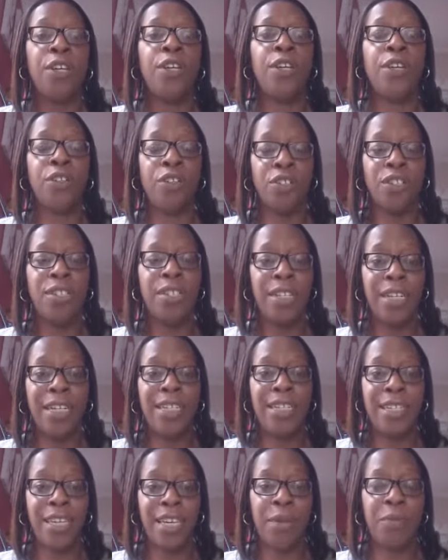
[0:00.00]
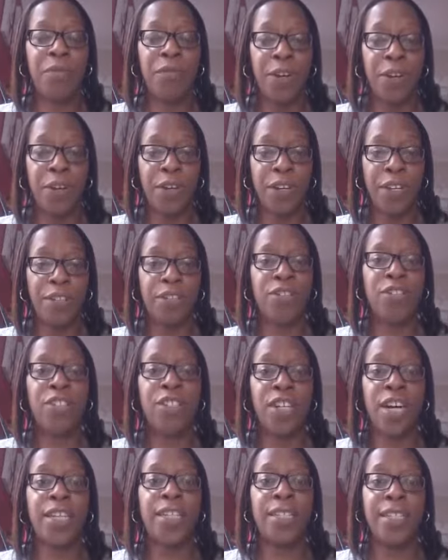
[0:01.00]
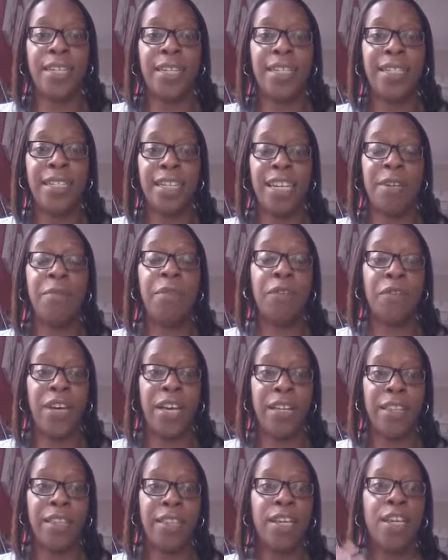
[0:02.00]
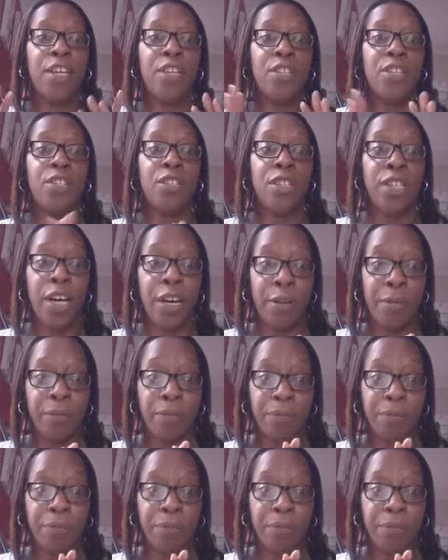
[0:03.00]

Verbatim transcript: you just need to keep focused, you just need to keep the faith. So